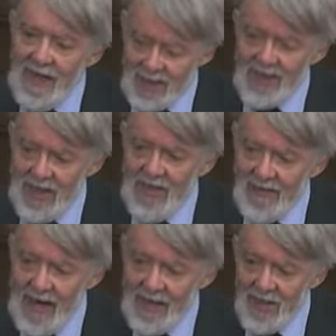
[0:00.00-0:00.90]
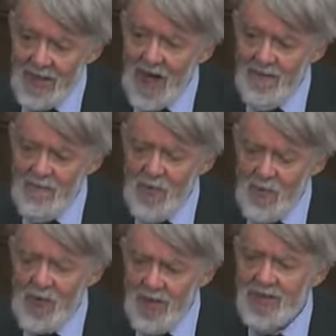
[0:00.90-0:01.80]
to see that, and the
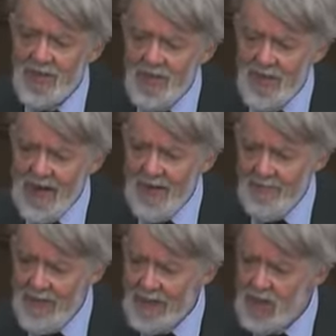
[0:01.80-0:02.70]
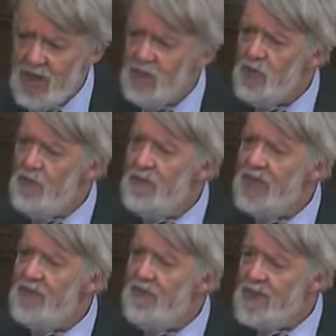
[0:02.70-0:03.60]
government will constantly have the excuse, well, you
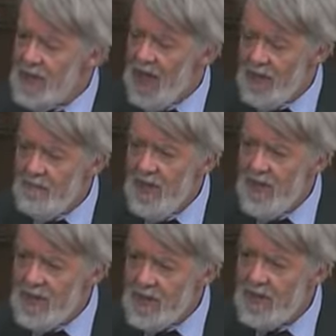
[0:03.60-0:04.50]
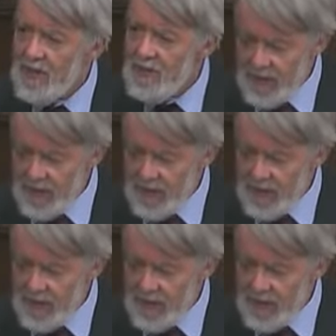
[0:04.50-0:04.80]
must give us time to